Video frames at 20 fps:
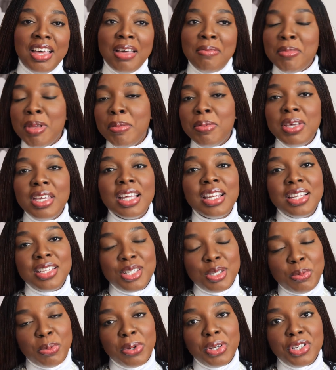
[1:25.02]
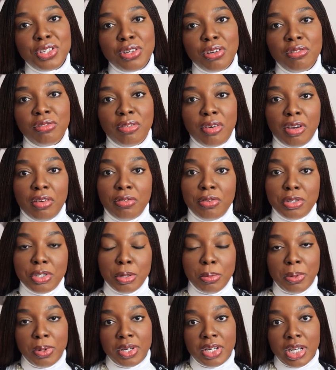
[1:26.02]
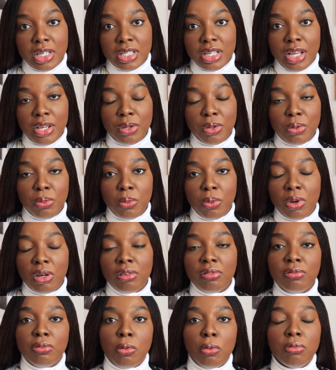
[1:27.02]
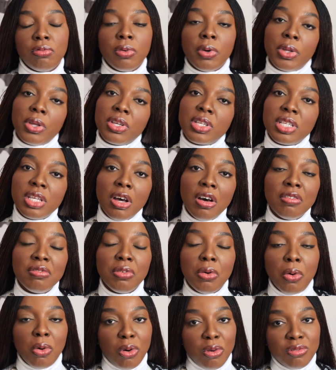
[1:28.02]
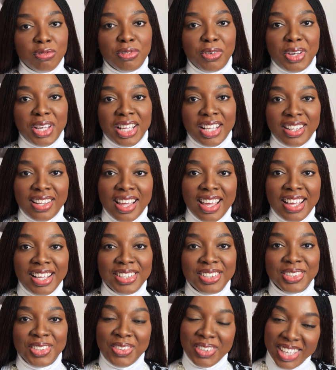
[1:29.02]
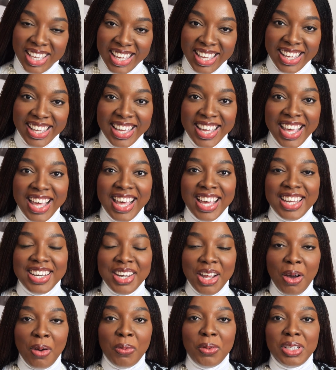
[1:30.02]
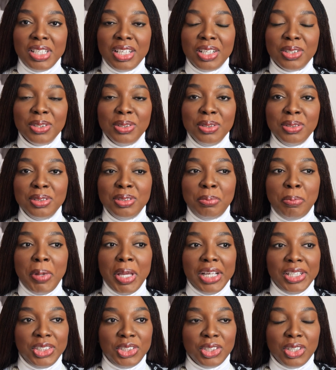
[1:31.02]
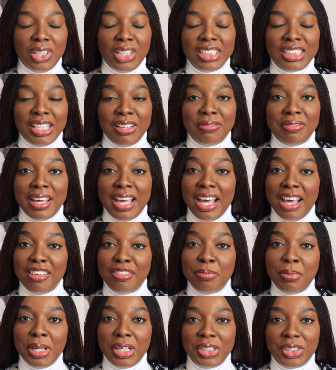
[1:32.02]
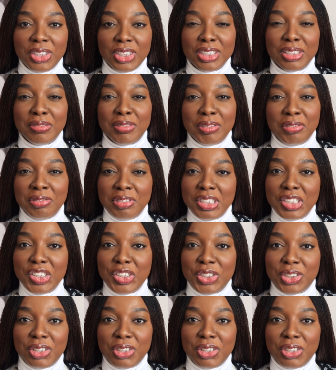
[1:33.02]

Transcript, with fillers: maybe an inspiration for a future project that you could work for yourself or for a client. Okay, now would include pictures if I have pictures of the finished